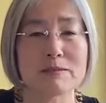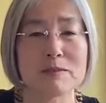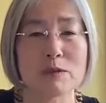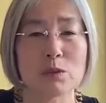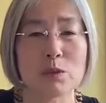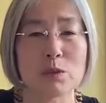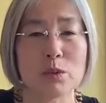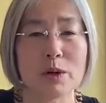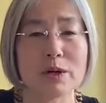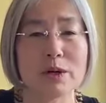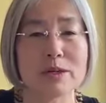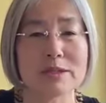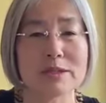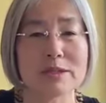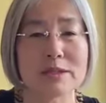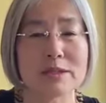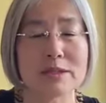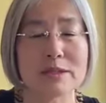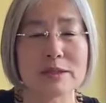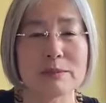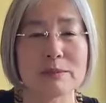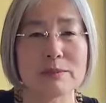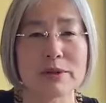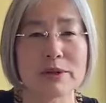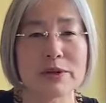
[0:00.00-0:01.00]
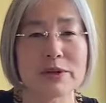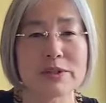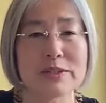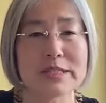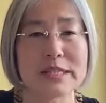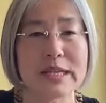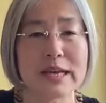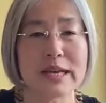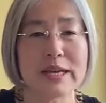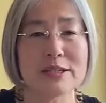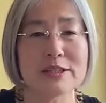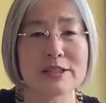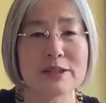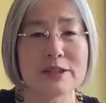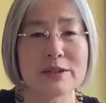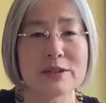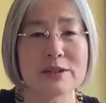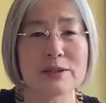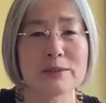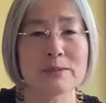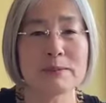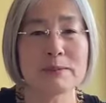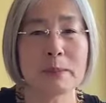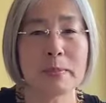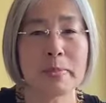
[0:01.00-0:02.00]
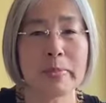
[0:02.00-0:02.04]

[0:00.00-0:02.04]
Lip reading: words pronunciation